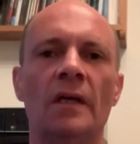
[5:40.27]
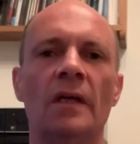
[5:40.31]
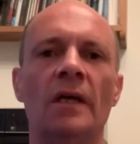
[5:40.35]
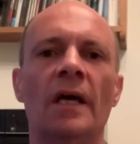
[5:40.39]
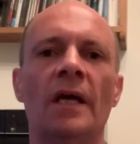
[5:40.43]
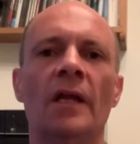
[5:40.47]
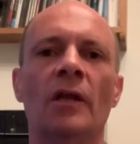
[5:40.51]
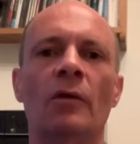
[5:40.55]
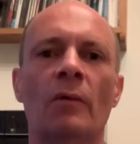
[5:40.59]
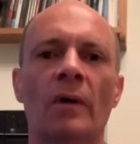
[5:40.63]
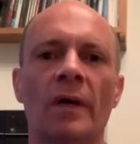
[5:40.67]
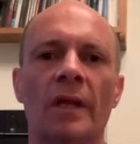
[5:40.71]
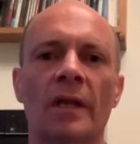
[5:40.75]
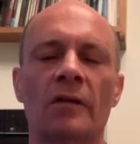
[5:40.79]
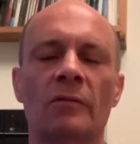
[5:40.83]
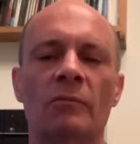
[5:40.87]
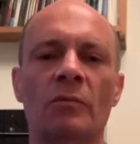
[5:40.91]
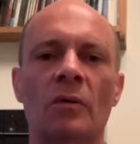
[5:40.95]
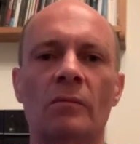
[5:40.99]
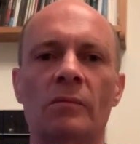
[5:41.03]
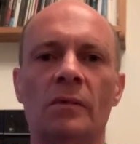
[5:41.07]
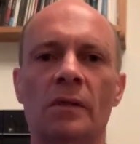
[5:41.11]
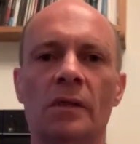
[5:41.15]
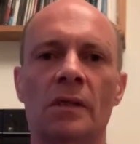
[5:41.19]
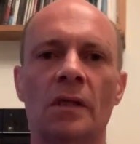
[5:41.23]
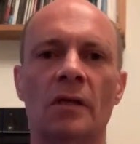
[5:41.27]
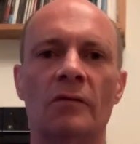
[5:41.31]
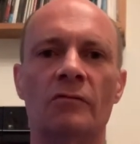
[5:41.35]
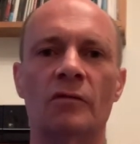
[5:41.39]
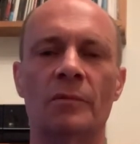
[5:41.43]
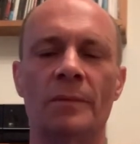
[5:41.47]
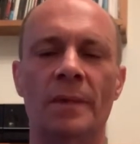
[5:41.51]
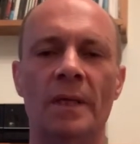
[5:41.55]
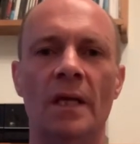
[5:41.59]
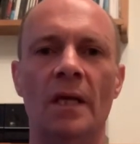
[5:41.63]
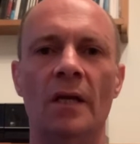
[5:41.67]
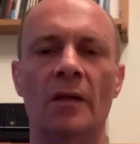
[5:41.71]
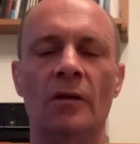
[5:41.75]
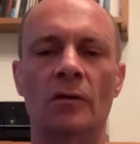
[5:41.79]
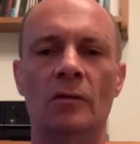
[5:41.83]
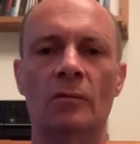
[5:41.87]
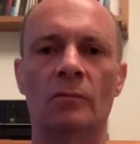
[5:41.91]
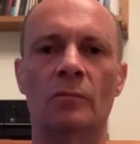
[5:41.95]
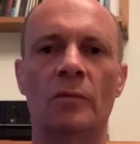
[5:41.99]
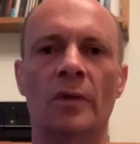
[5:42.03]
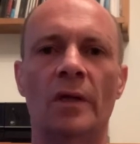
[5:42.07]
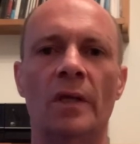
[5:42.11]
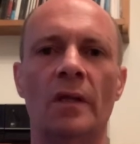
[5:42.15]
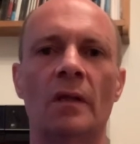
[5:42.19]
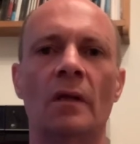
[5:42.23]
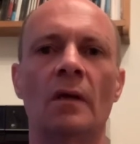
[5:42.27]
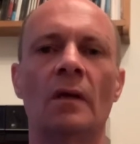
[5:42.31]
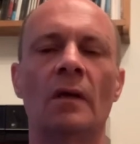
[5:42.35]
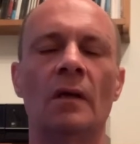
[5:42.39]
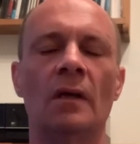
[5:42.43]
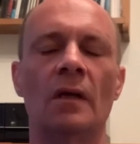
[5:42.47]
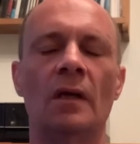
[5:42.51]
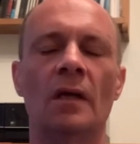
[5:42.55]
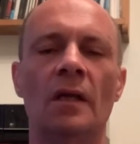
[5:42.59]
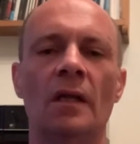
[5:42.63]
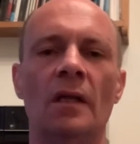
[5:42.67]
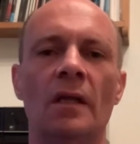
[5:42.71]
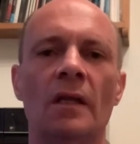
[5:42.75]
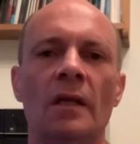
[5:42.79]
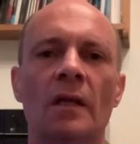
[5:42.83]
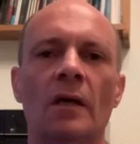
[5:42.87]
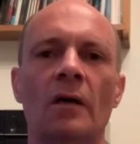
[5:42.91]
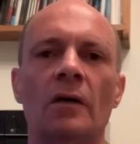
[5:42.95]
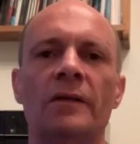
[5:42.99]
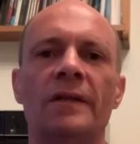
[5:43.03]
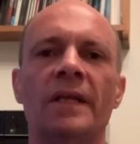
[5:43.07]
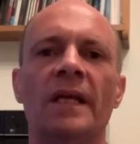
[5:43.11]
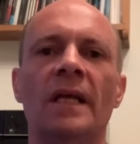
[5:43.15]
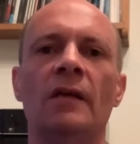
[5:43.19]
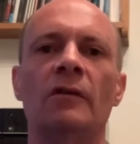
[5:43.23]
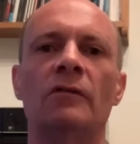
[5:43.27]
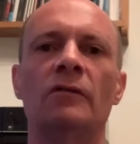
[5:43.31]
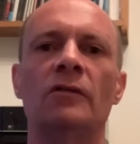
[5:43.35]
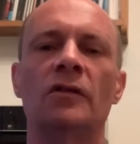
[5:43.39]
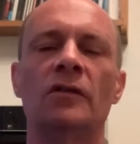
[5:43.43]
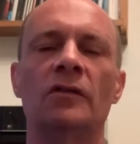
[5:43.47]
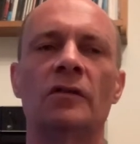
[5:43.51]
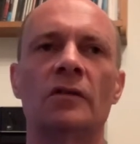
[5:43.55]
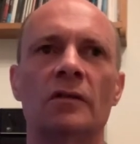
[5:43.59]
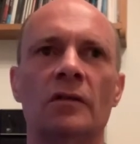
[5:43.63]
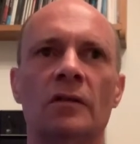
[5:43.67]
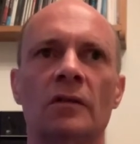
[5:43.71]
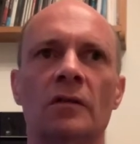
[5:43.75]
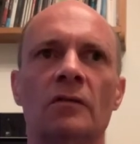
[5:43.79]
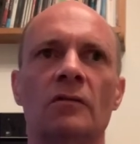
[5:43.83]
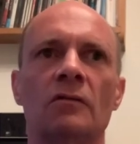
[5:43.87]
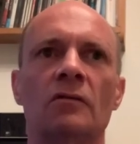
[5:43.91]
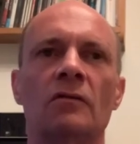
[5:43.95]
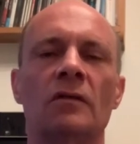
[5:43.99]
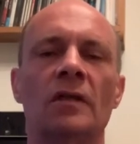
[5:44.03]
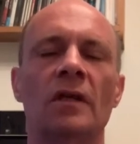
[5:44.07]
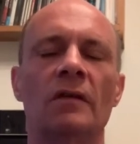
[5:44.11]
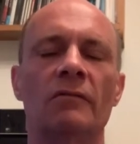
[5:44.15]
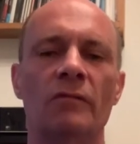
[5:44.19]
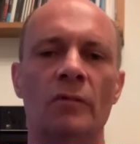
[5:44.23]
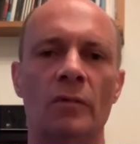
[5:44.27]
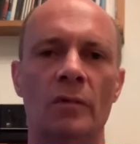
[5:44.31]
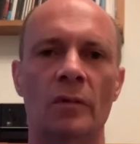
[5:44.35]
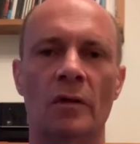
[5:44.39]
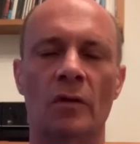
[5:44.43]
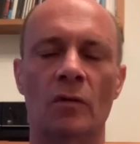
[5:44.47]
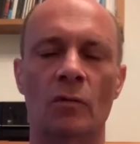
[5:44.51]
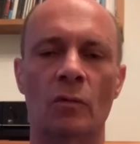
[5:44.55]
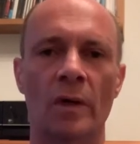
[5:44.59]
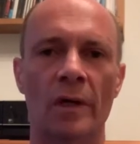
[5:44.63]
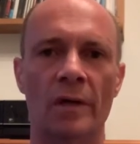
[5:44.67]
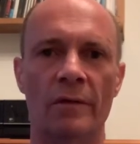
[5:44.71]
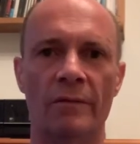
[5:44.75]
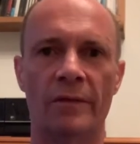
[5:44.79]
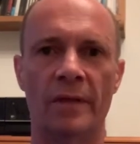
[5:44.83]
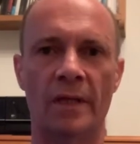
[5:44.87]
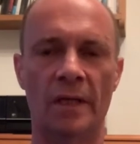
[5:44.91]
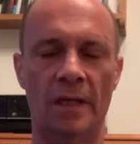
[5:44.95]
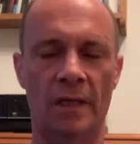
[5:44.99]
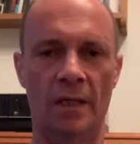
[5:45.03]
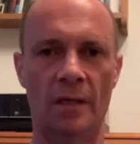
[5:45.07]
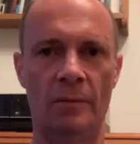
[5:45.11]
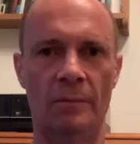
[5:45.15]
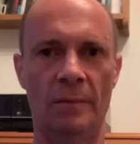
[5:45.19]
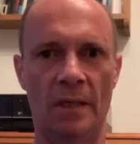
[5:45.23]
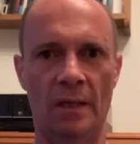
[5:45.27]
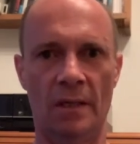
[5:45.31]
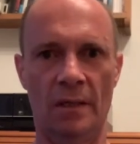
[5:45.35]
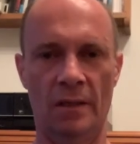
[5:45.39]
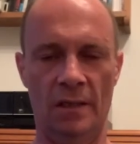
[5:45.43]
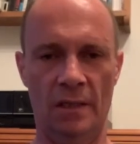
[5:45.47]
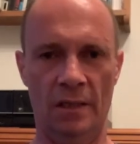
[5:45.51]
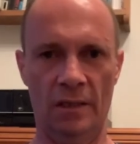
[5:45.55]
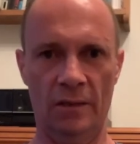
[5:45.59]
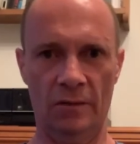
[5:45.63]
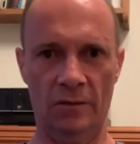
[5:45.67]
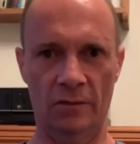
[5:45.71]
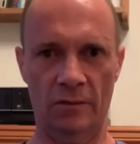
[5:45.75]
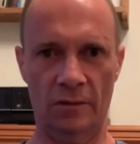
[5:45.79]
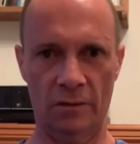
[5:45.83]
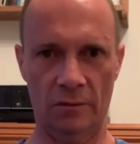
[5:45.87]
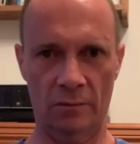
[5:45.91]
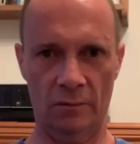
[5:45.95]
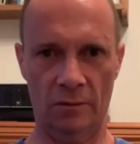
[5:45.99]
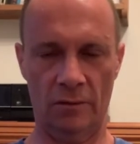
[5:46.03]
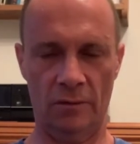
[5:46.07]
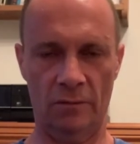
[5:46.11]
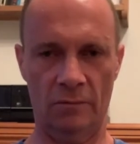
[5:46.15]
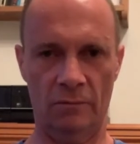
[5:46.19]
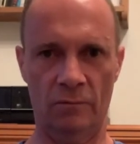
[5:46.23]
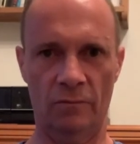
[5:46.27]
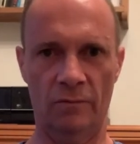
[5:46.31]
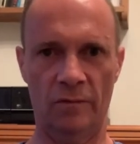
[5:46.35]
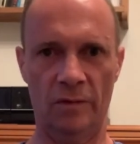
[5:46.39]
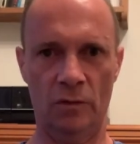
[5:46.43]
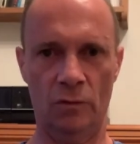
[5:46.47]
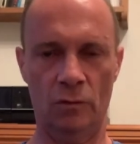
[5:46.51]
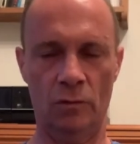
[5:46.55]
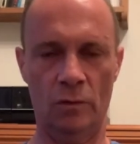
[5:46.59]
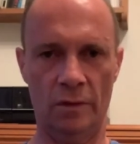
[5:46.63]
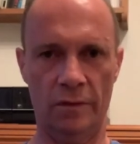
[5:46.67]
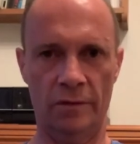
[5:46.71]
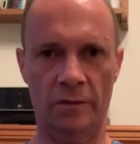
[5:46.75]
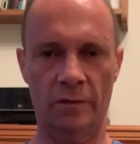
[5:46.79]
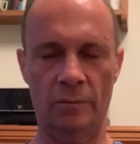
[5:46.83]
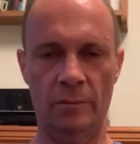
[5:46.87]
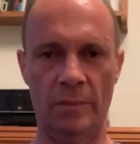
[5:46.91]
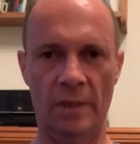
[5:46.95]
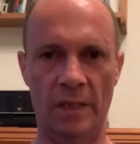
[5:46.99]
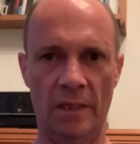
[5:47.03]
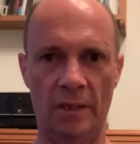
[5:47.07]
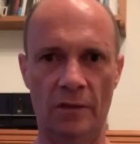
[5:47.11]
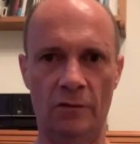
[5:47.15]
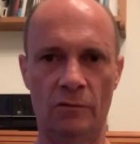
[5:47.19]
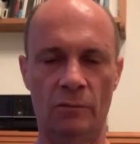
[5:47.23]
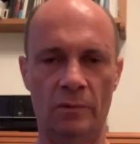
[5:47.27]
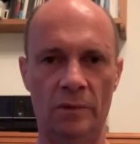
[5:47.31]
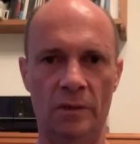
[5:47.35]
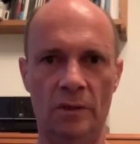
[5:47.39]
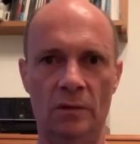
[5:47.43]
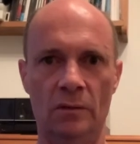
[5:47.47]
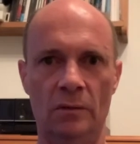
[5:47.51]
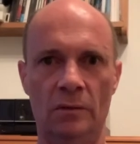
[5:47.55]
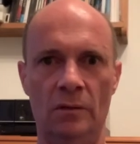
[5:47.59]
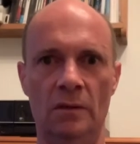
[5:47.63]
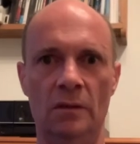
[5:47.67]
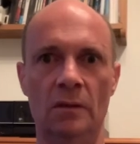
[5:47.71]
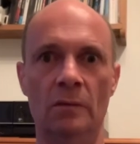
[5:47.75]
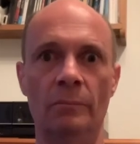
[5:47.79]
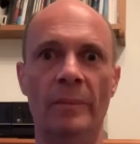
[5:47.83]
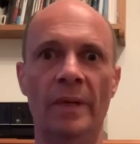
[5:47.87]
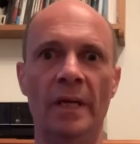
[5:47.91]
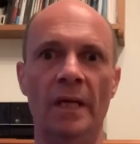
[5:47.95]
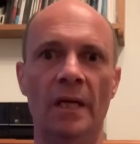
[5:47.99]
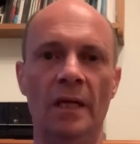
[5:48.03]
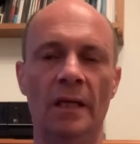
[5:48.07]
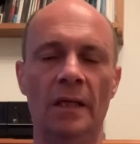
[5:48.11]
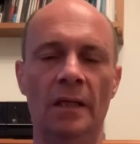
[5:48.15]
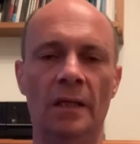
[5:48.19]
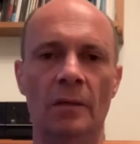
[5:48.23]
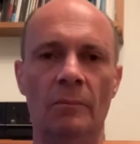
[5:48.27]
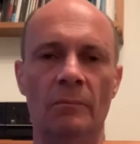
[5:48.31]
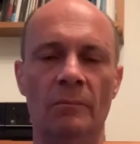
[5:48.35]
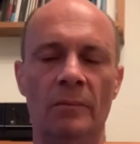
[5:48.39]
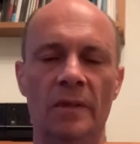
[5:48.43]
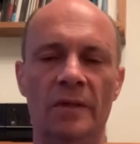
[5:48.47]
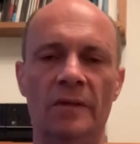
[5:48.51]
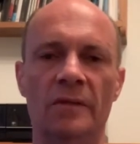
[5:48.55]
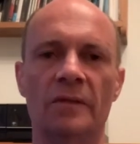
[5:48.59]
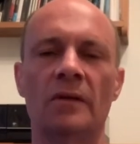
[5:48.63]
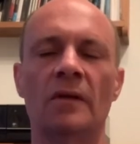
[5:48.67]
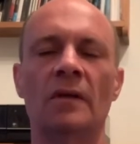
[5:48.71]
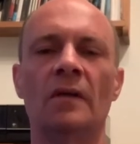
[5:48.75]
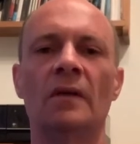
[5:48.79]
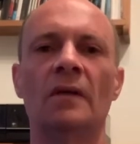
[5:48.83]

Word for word: Anyway, that's probably enough to be getting on with. The idea is just to give you another way of thinking about things, so it doesn't feel quite so bad as when you look at the big numbers.